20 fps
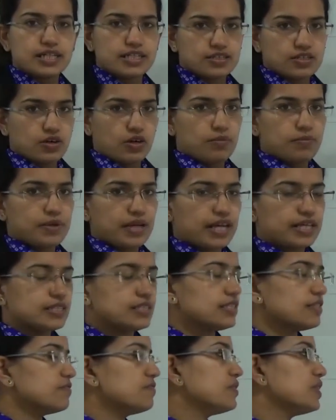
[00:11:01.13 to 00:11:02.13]
and
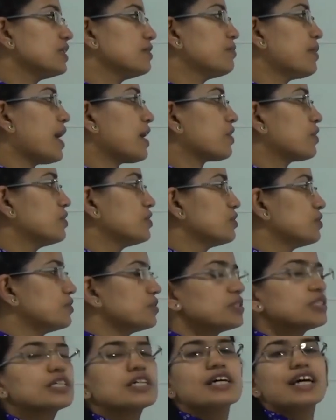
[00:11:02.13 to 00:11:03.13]
comprehensive feedback on
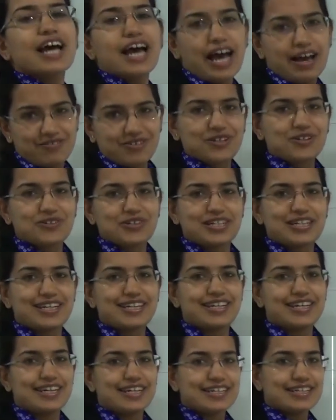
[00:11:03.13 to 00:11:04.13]
those. Have a good day
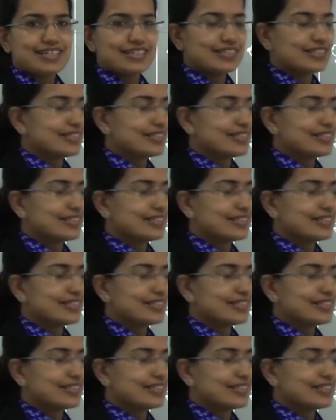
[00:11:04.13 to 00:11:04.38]
ahead.